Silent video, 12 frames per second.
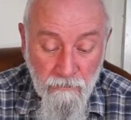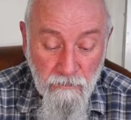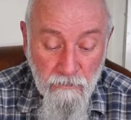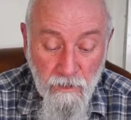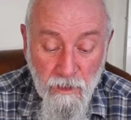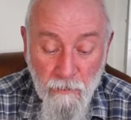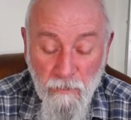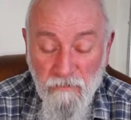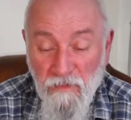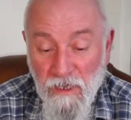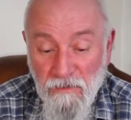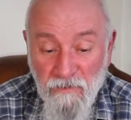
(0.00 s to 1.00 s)
If
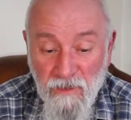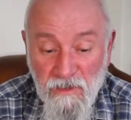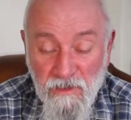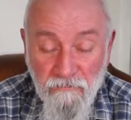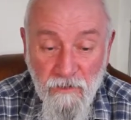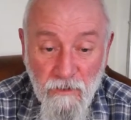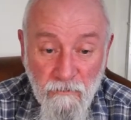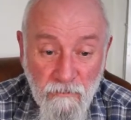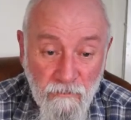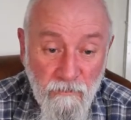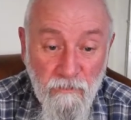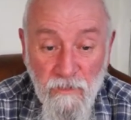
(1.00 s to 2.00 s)
you had a faster film
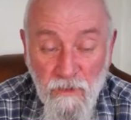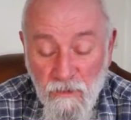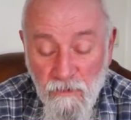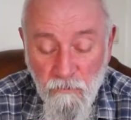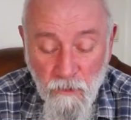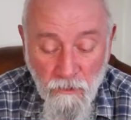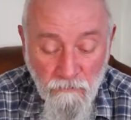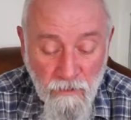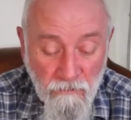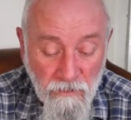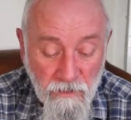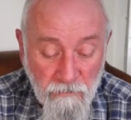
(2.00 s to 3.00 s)
you could work
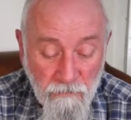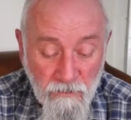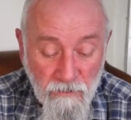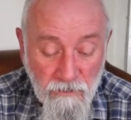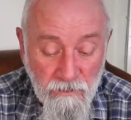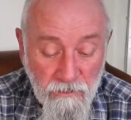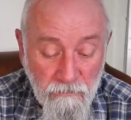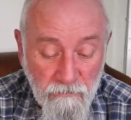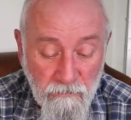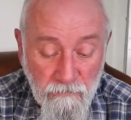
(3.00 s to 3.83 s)
around it, but the